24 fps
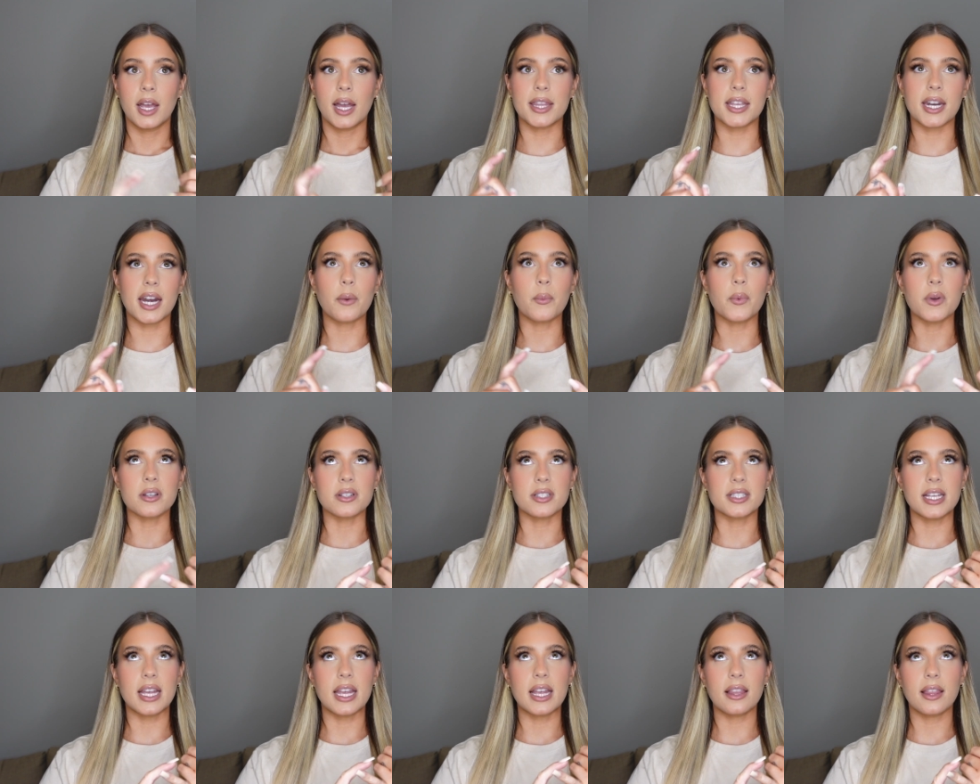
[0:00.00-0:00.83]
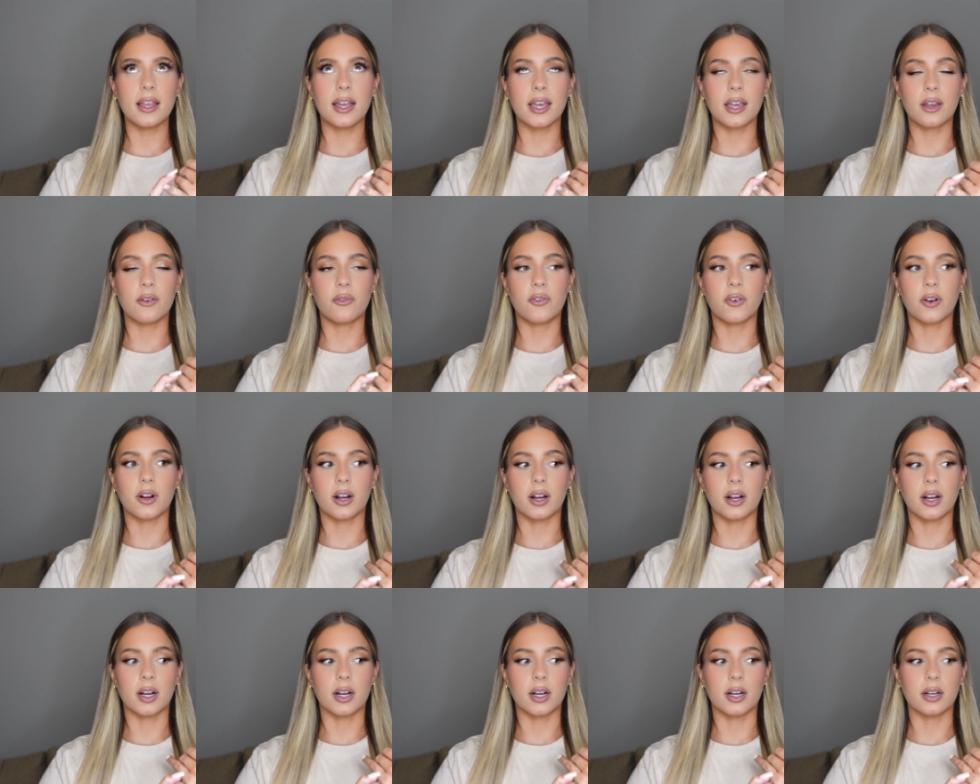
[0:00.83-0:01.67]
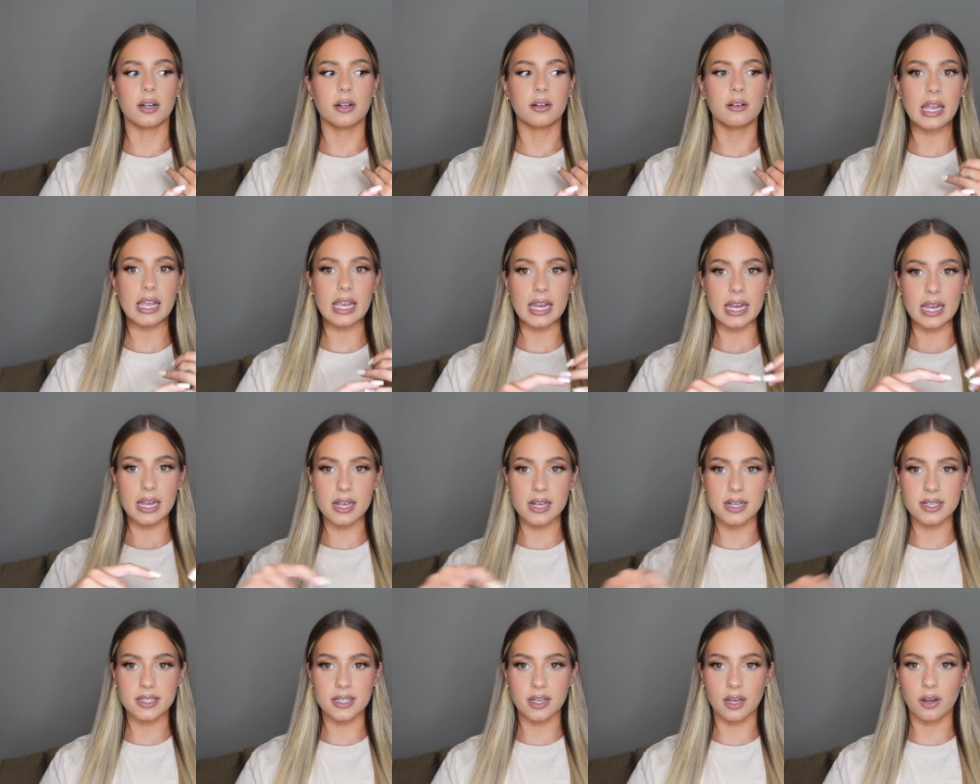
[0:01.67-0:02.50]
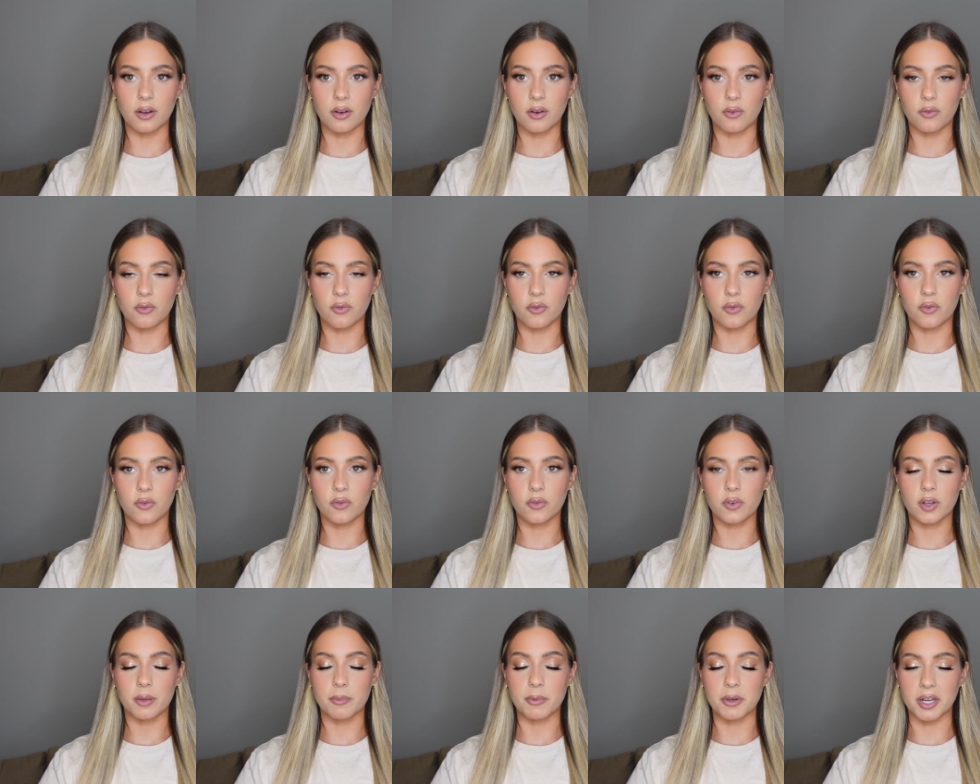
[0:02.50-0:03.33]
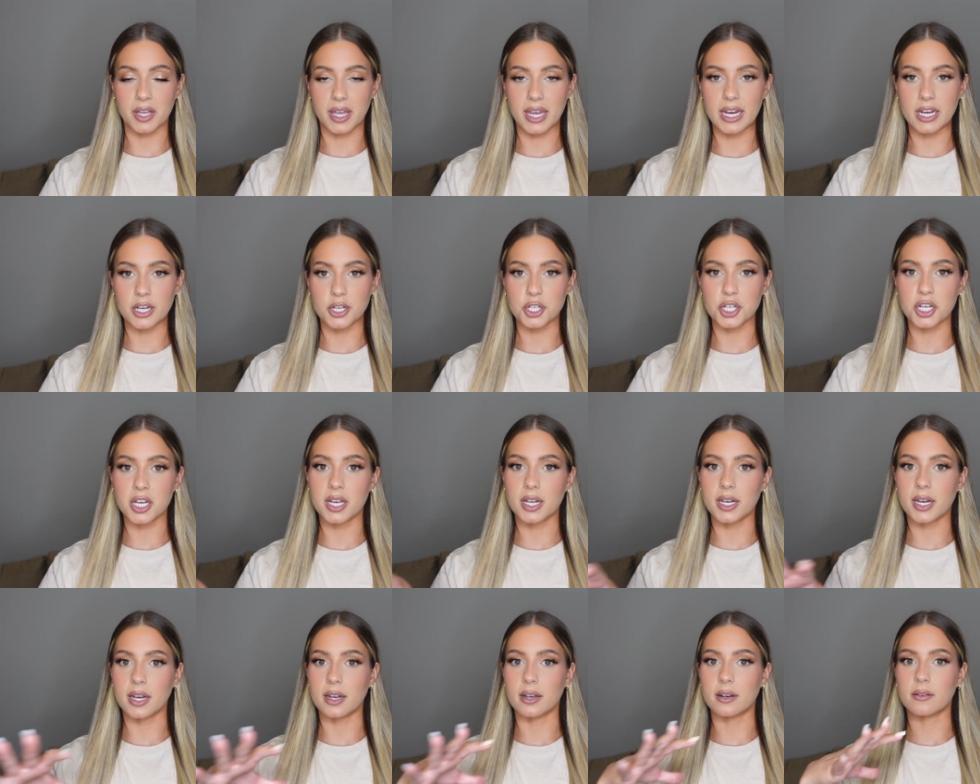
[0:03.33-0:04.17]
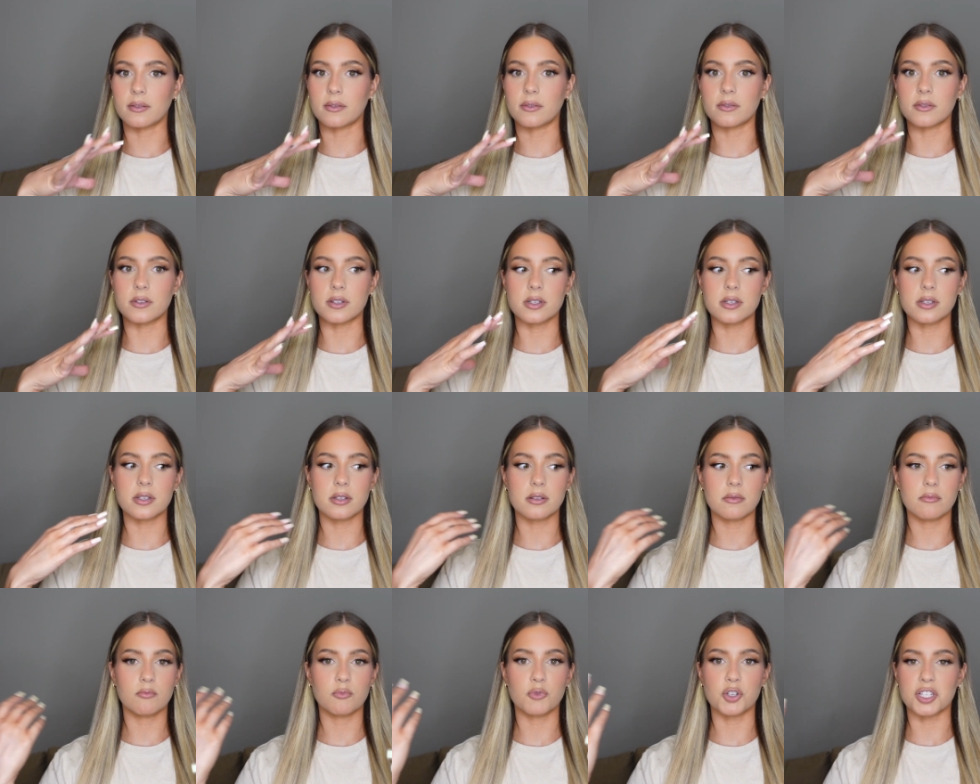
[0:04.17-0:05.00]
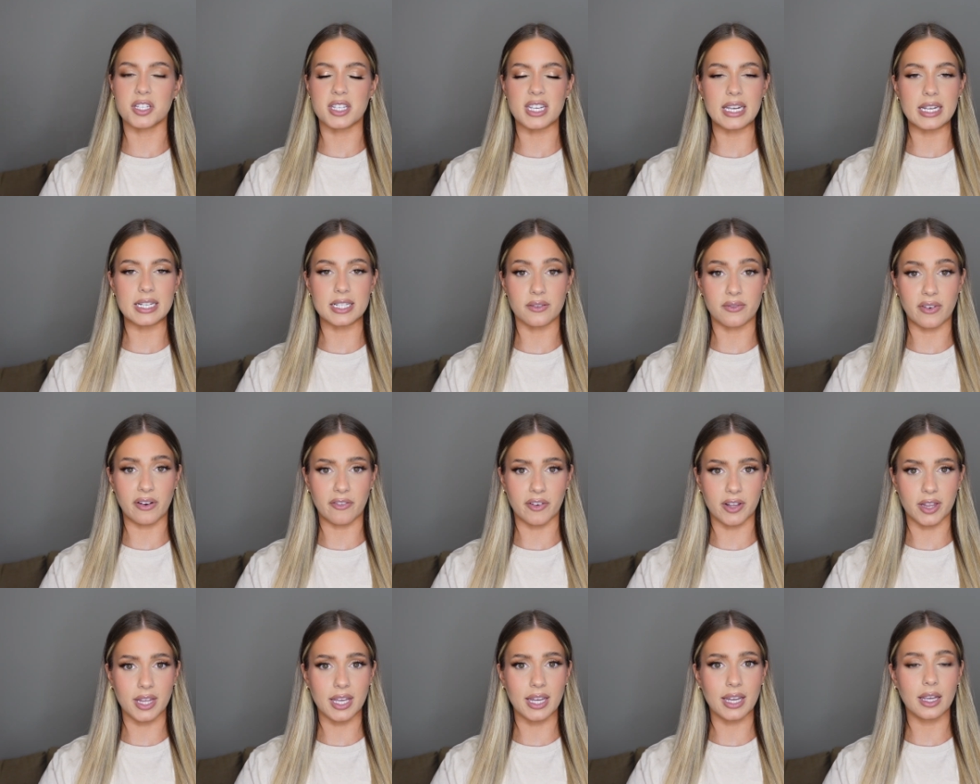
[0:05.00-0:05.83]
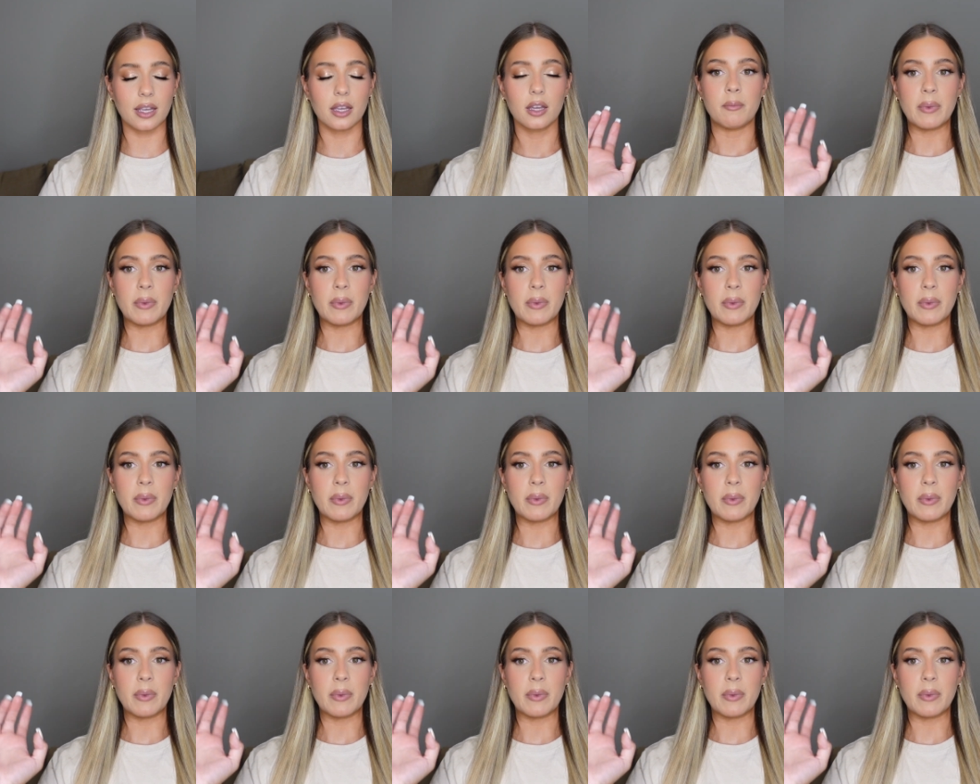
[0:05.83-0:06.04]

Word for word: and then I will say like for ease of communication and just ease of everything.